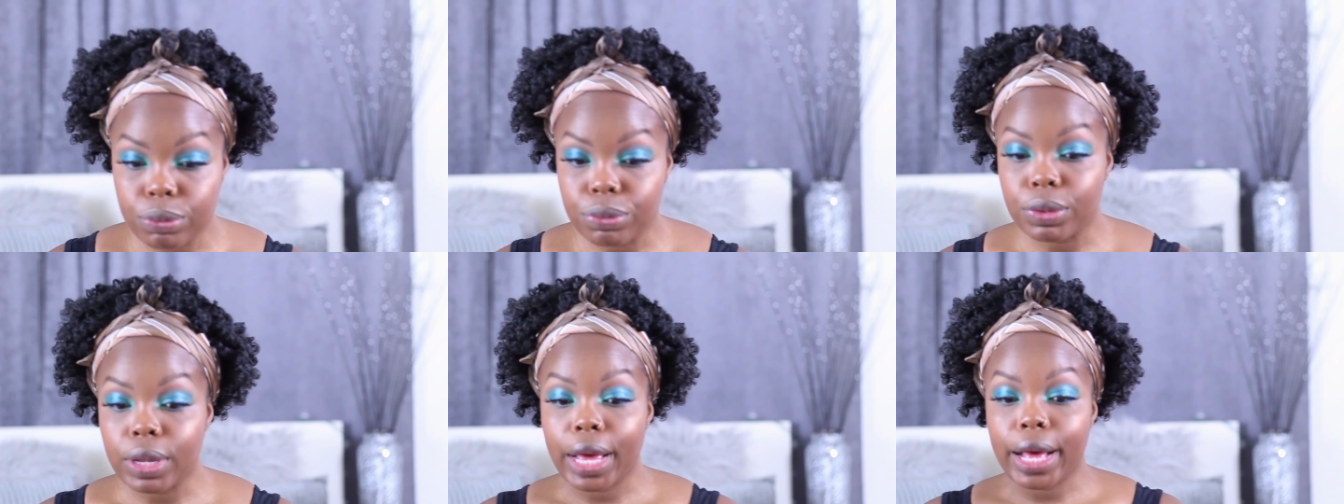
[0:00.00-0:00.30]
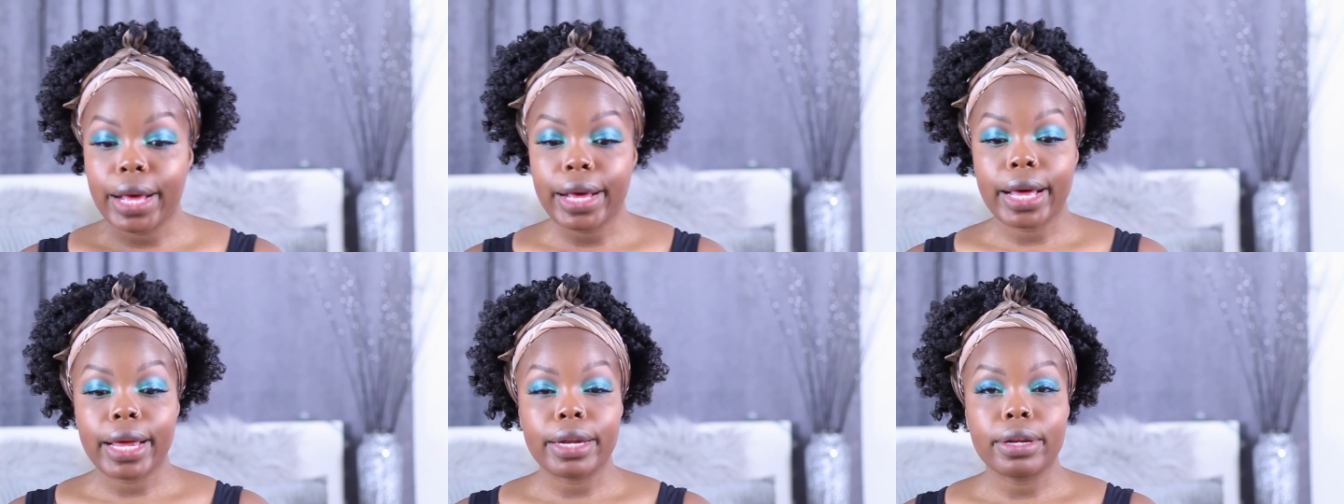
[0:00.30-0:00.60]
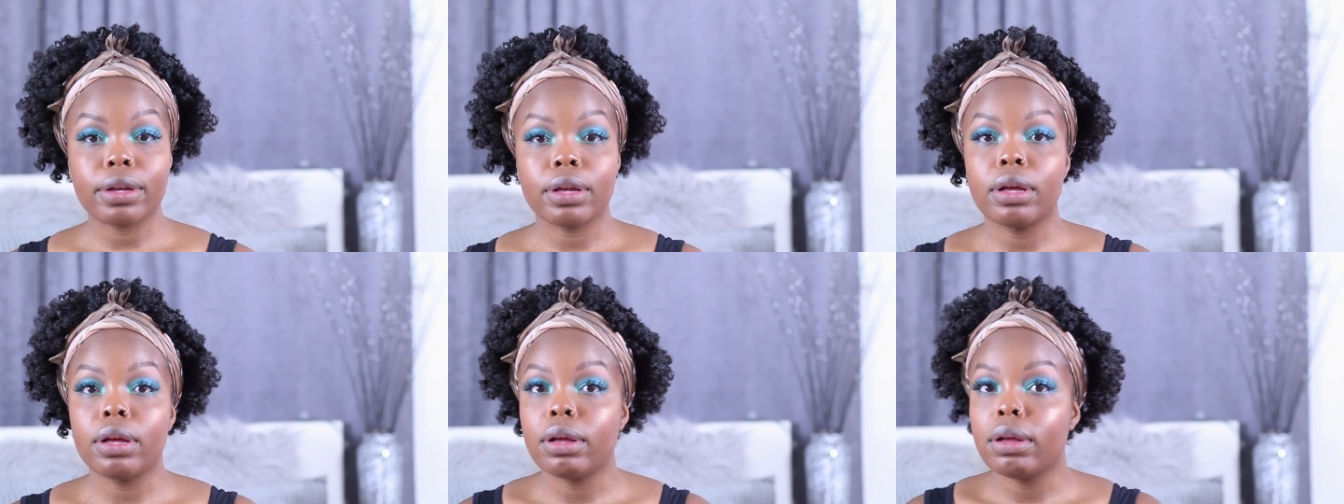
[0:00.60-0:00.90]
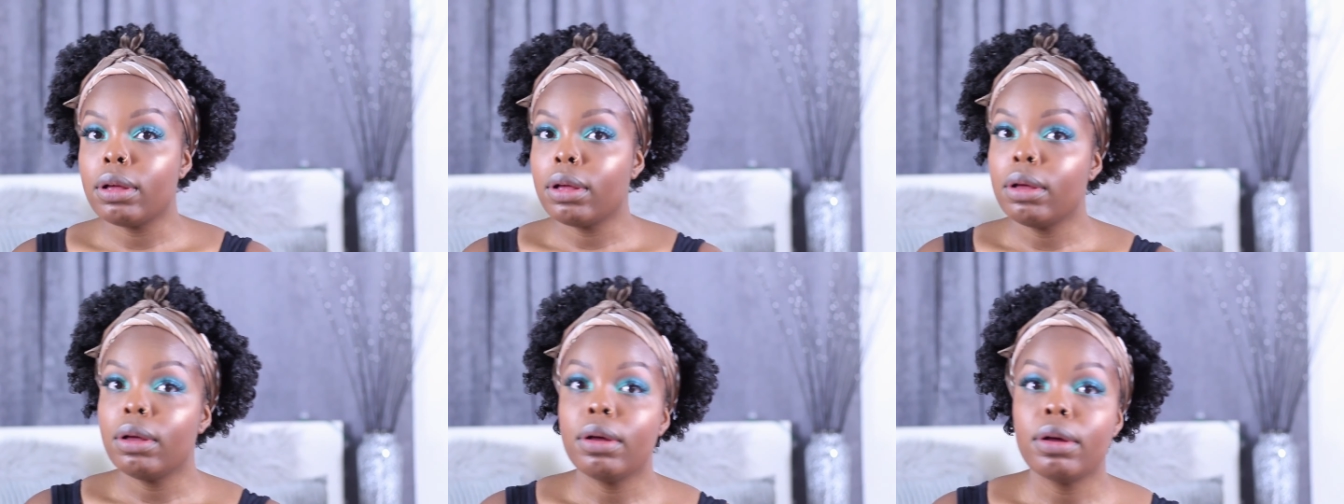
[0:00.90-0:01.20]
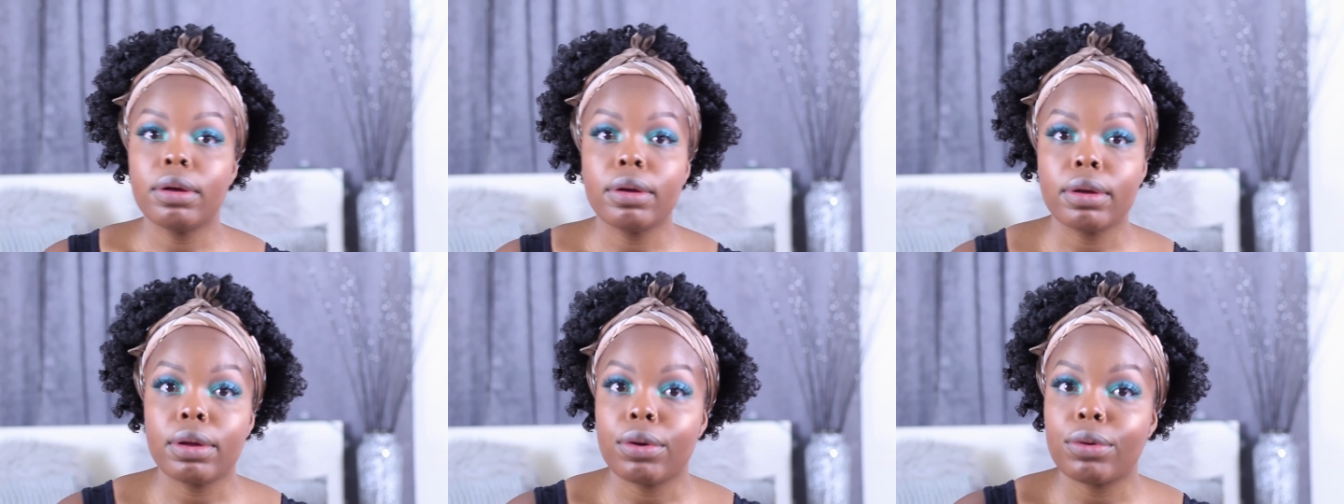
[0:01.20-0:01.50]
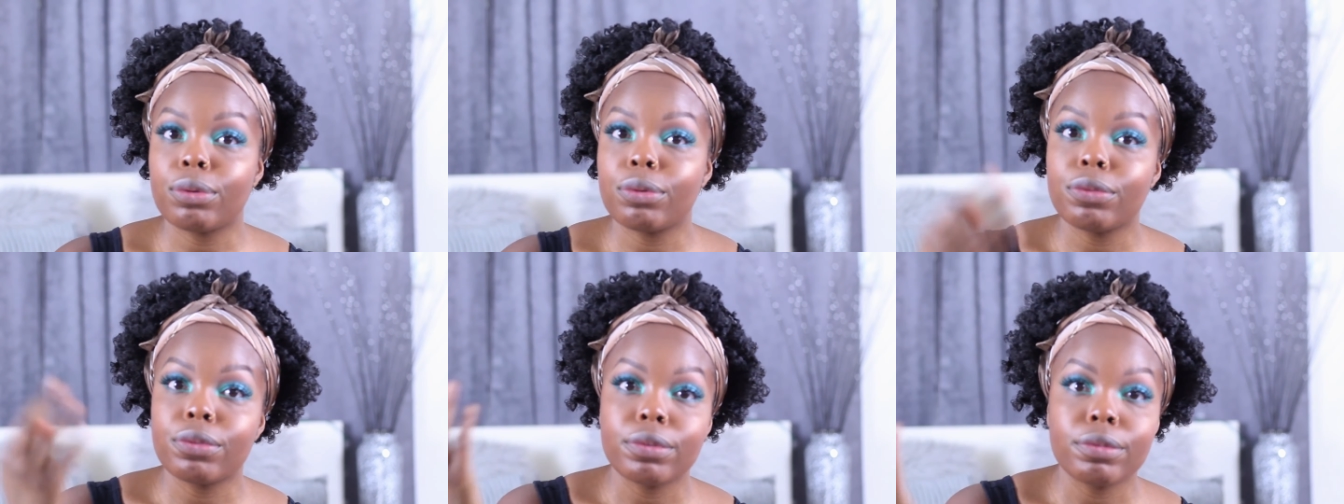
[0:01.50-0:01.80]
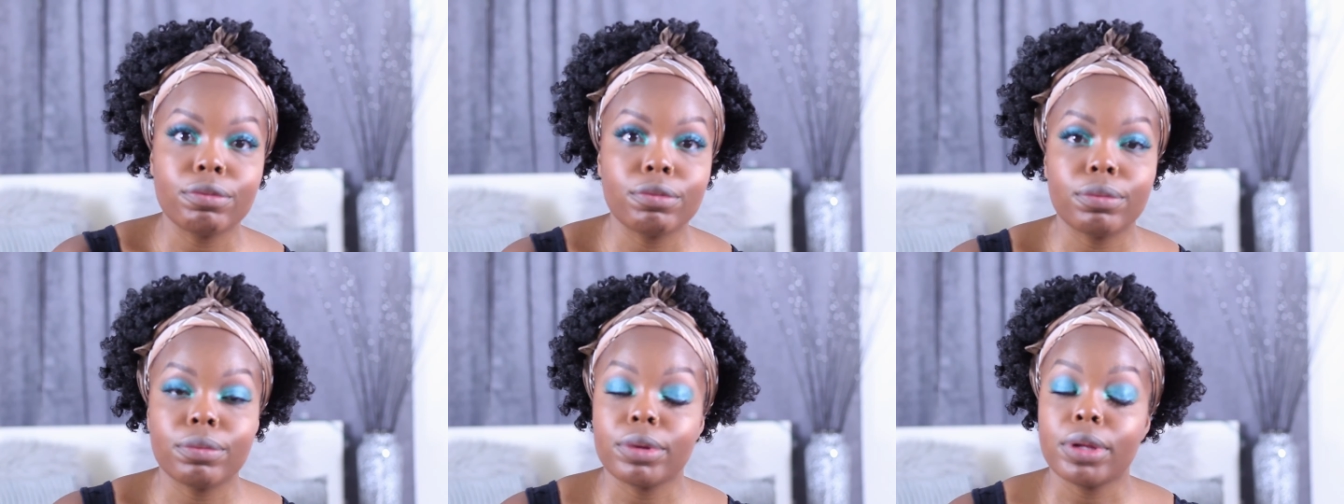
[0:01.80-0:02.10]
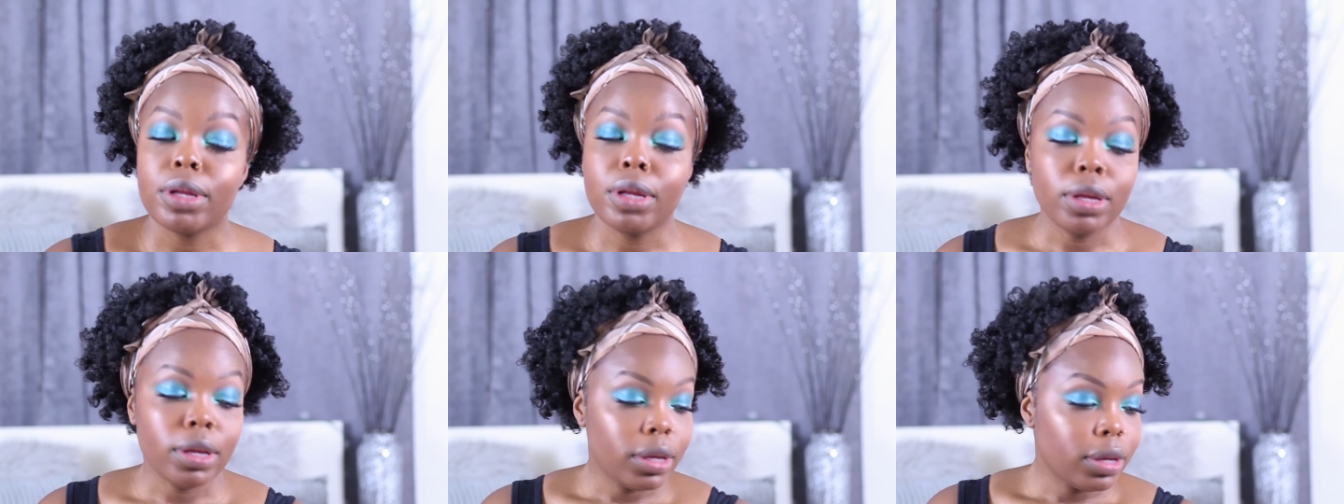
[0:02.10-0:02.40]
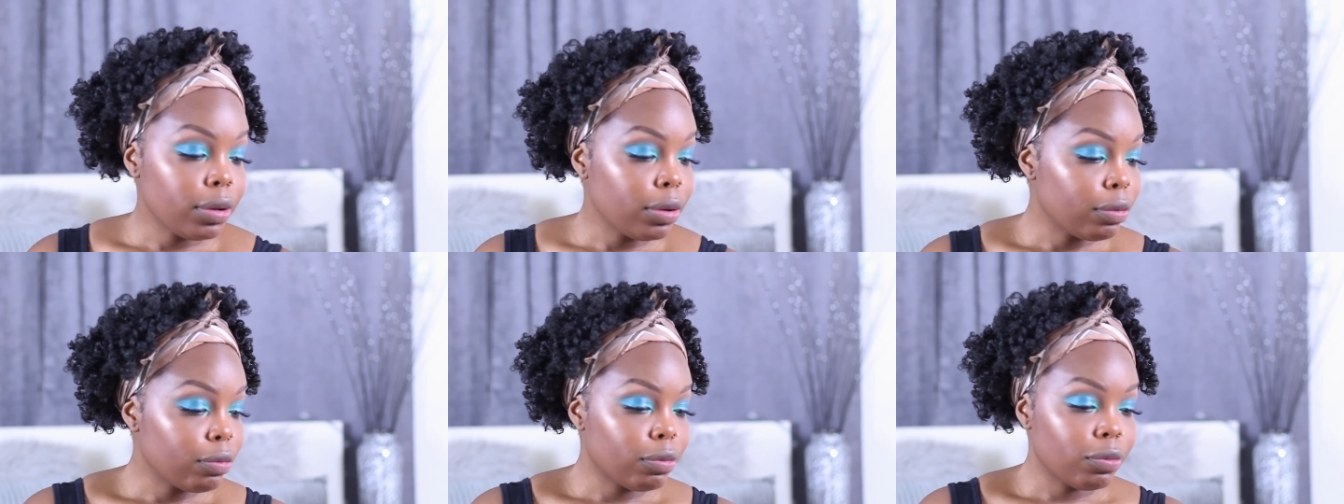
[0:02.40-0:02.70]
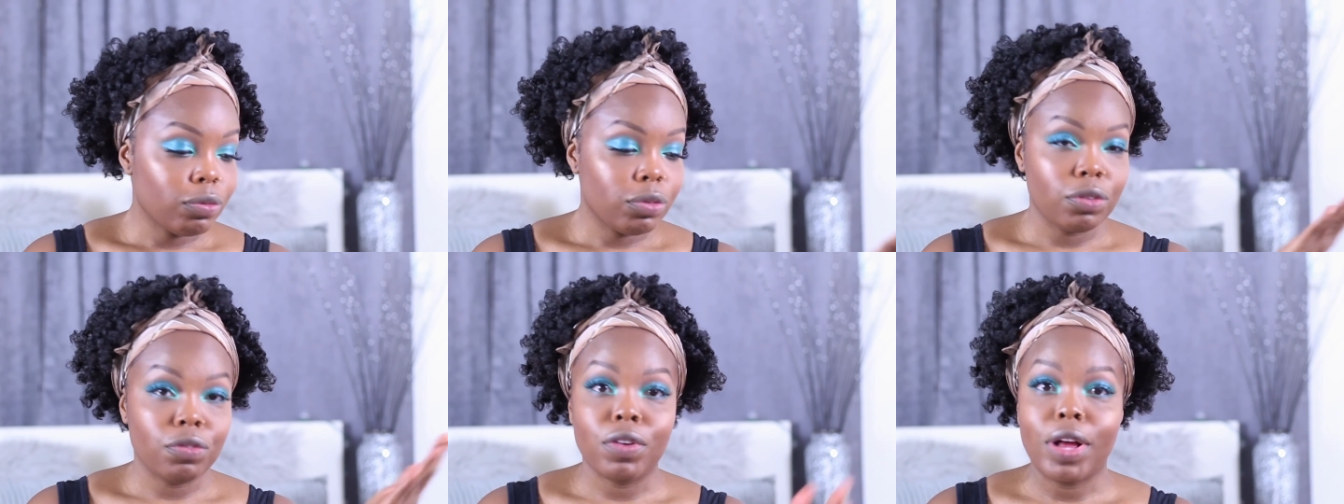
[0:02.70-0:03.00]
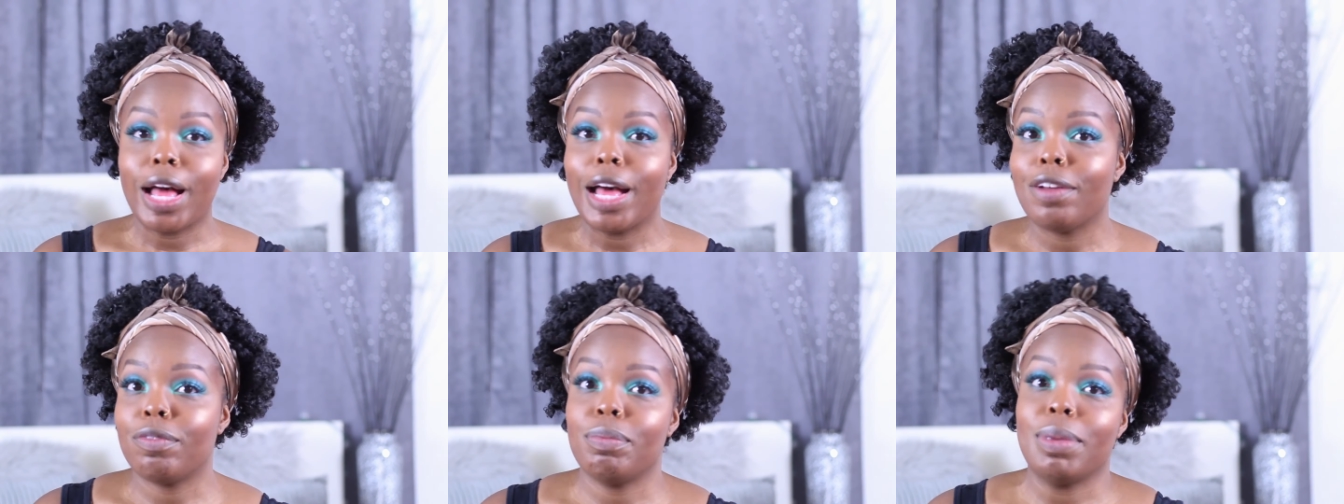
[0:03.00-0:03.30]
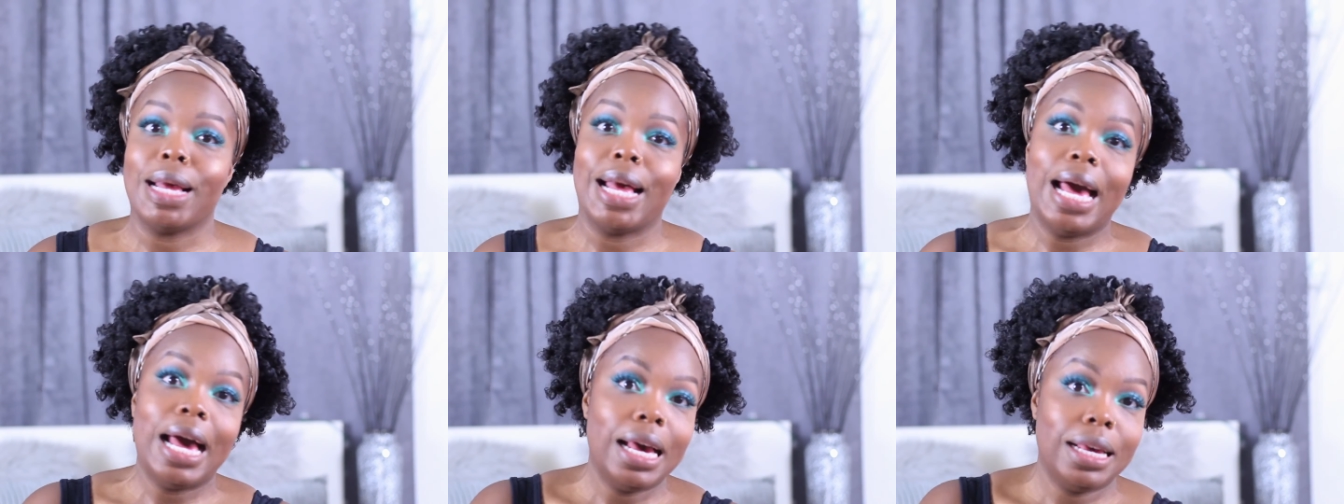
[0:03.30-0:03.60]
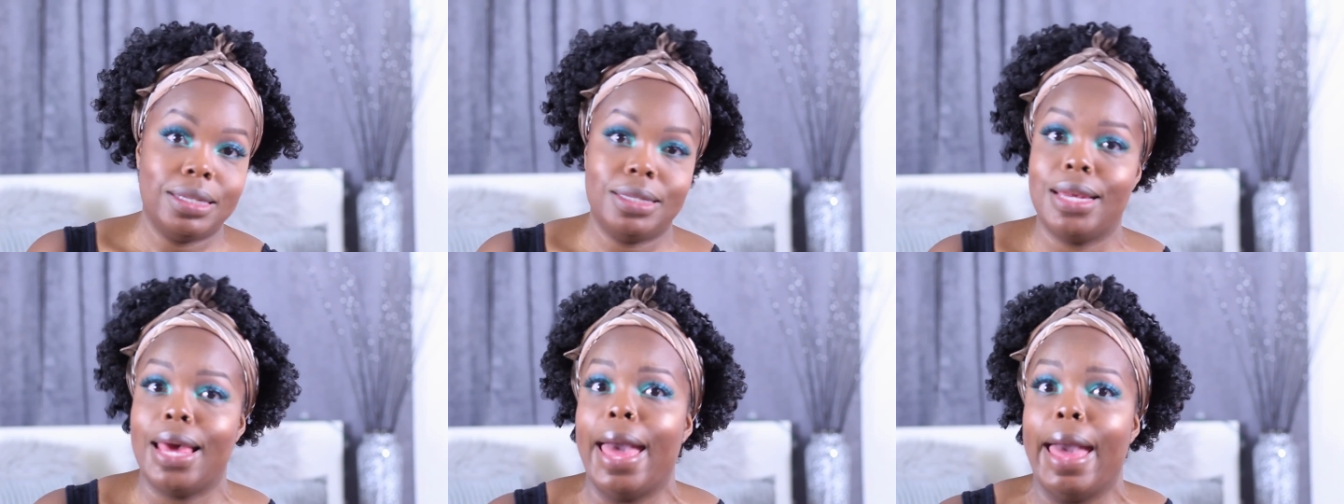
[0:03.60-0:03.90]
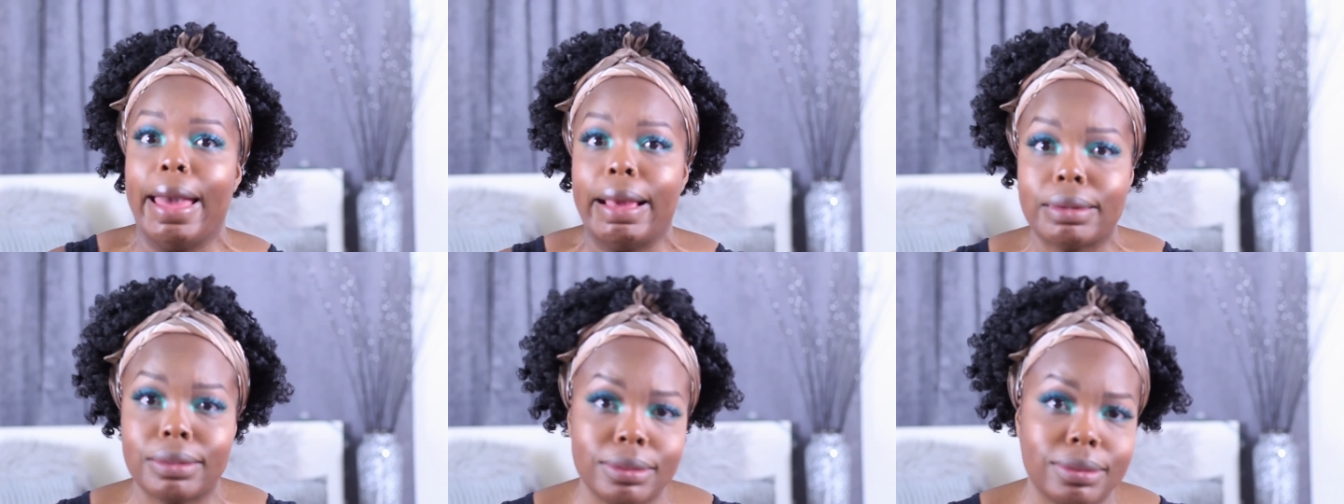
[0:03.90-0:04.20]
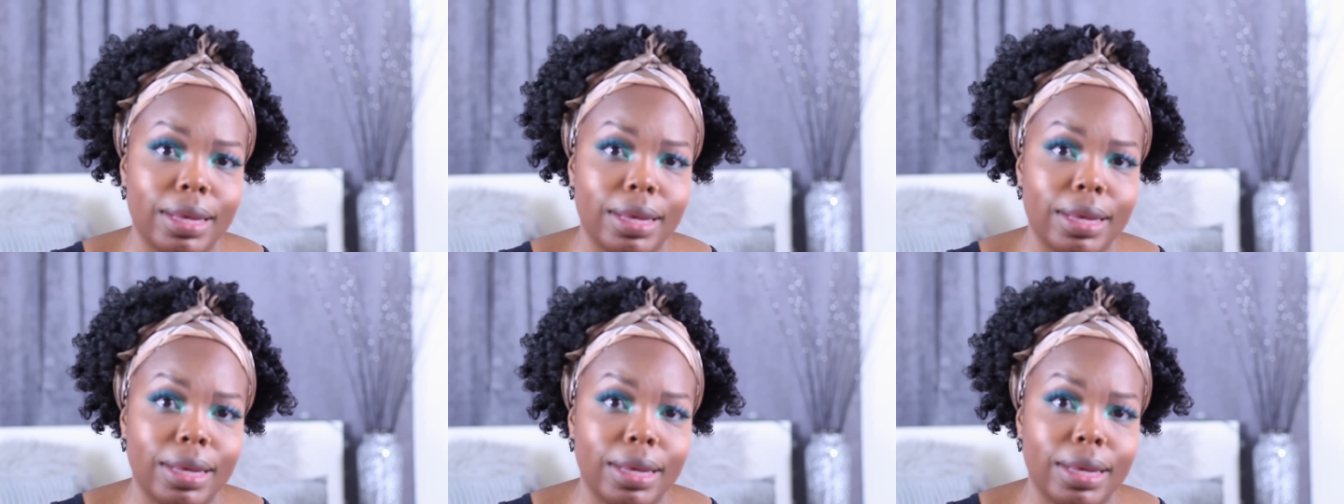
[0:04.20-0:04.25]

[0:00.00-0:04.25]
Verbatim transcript: Now I gotta go revive my contact.